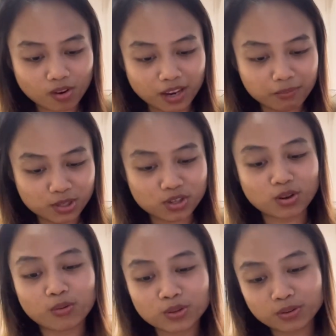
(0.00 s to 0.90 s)
Let me
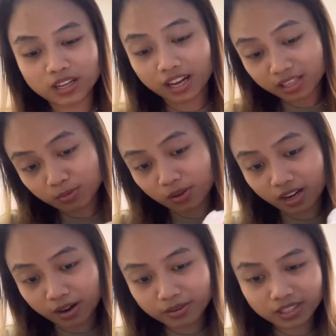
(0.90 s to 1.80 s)
show you guys what
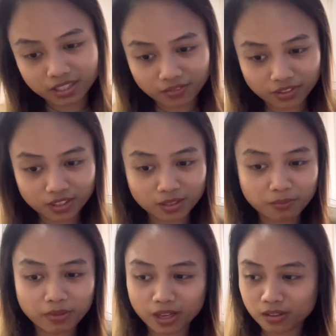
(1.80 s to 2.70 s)
I received in the
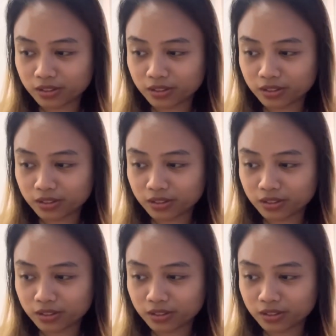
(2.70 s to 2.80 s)
mail